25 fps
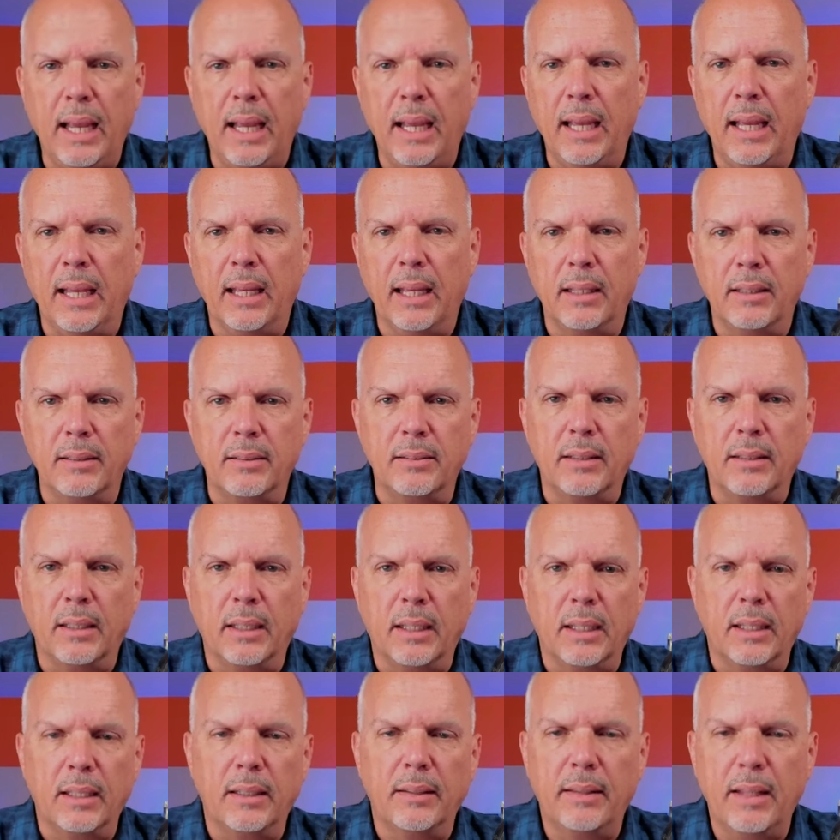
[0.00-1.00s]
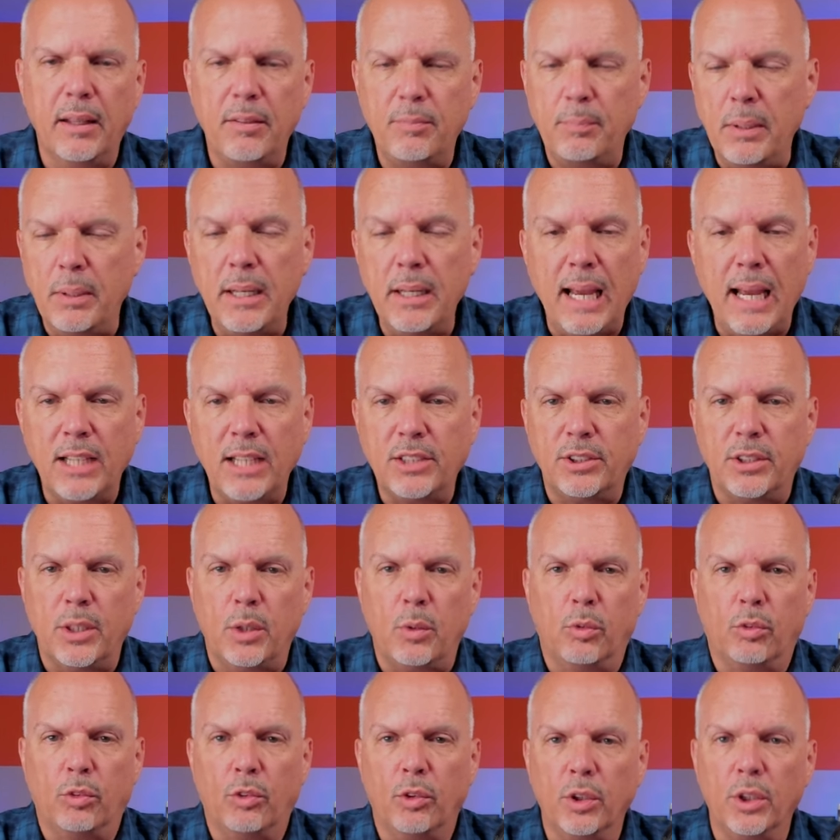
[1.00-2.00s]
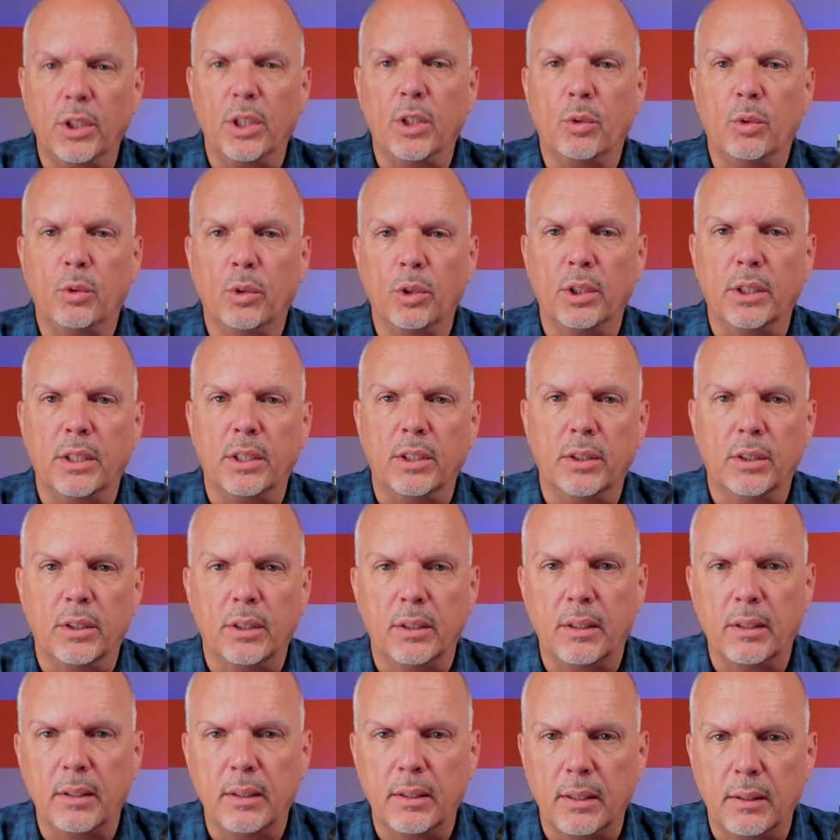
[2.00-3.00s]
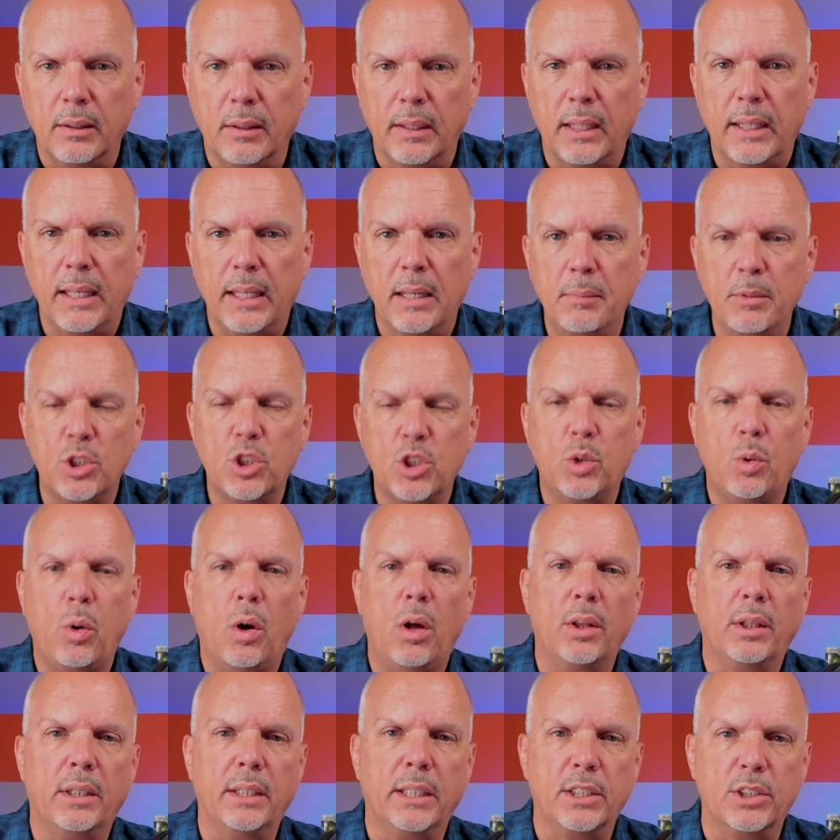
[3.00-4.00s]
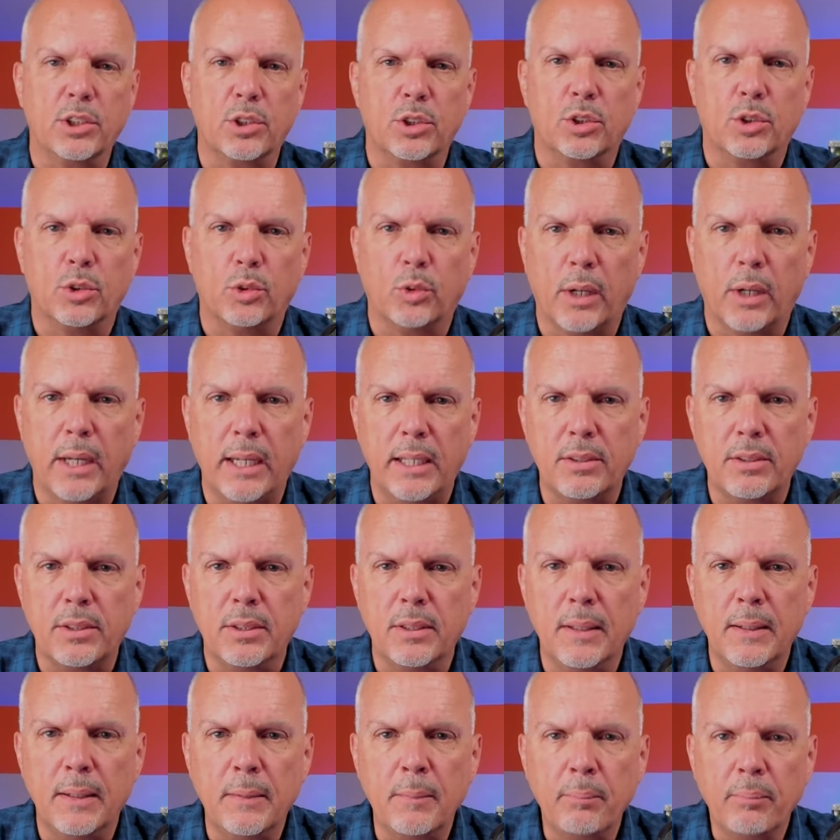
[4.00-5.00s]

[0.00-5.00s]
And uh, they've been actually really, really good. The image quality is great.